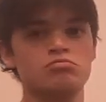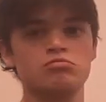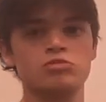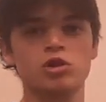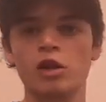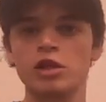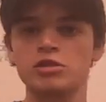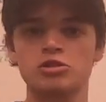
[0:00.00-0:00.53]

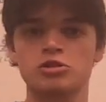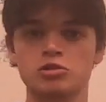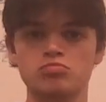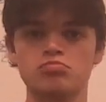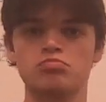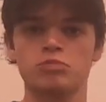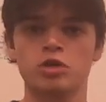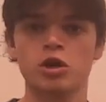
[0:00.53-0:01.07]
So let's
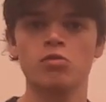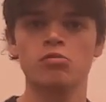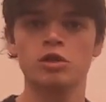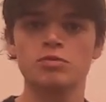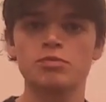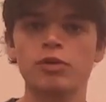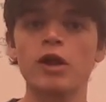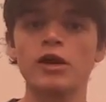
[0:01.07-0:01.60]

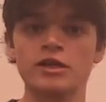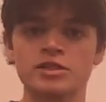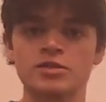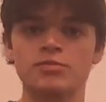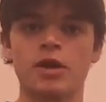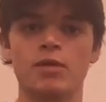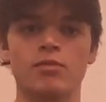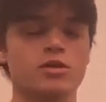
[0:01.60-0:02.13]
plug in some
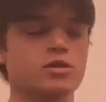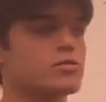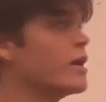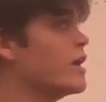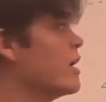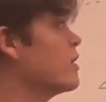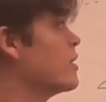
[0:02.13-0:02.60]
numbers, right?